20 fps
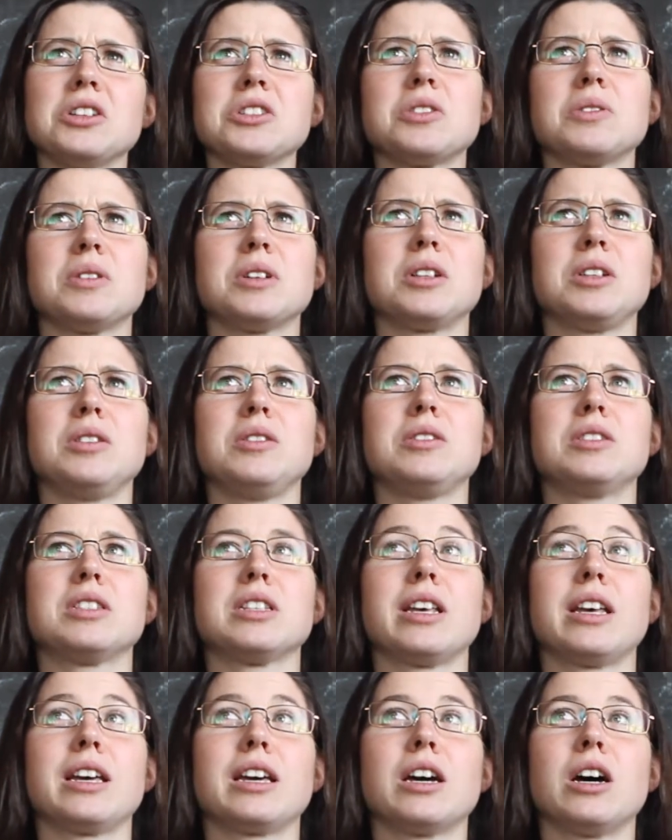it also
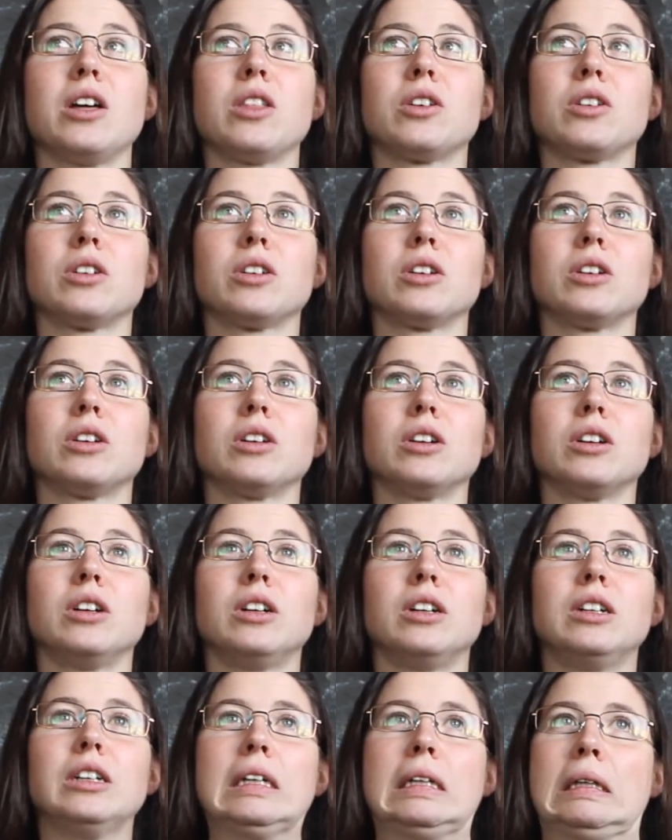includes like
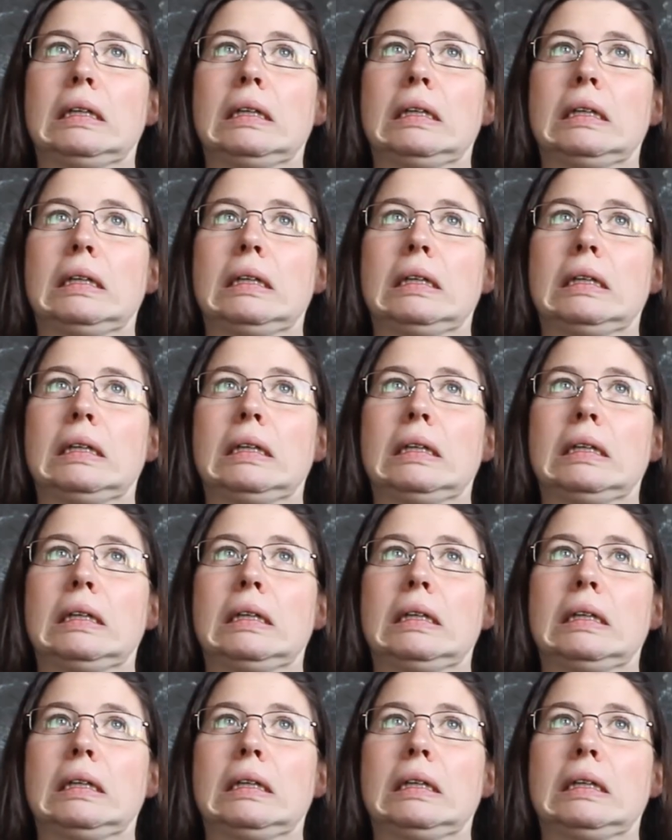other,